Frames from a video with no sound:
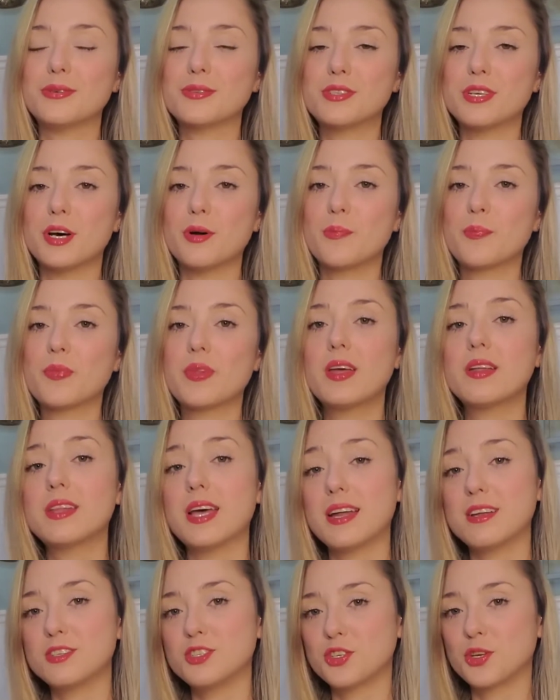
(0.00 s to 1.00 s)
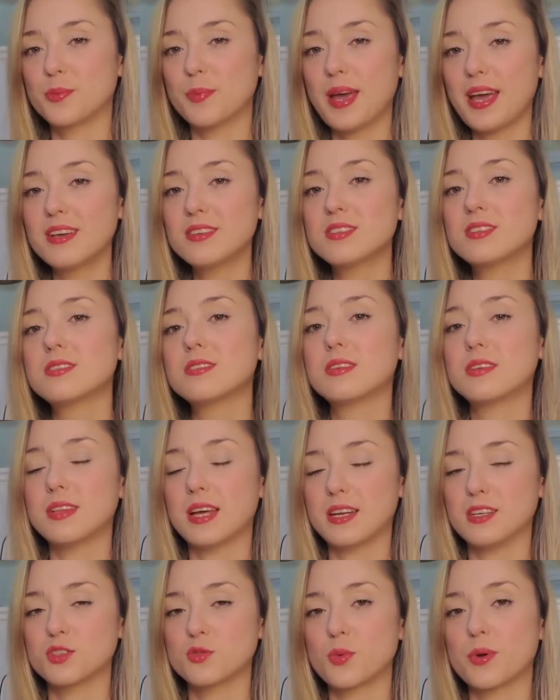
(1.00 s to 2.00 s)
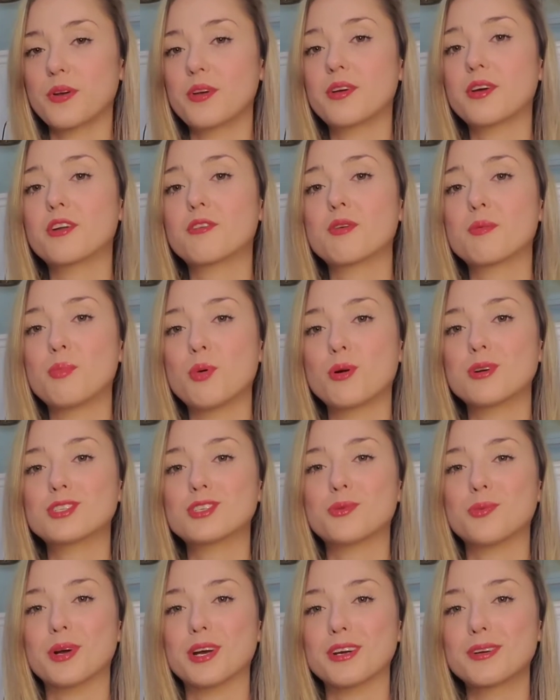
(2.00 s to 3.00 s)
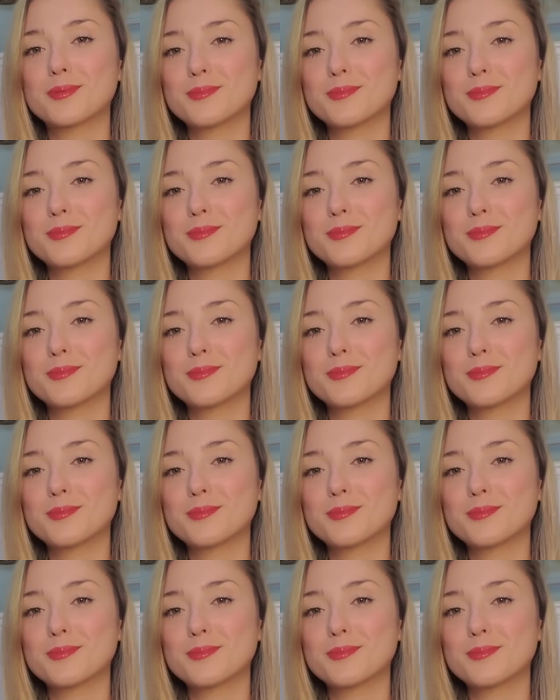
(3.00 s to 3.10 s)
So that is your base, that is where you're going to report to work.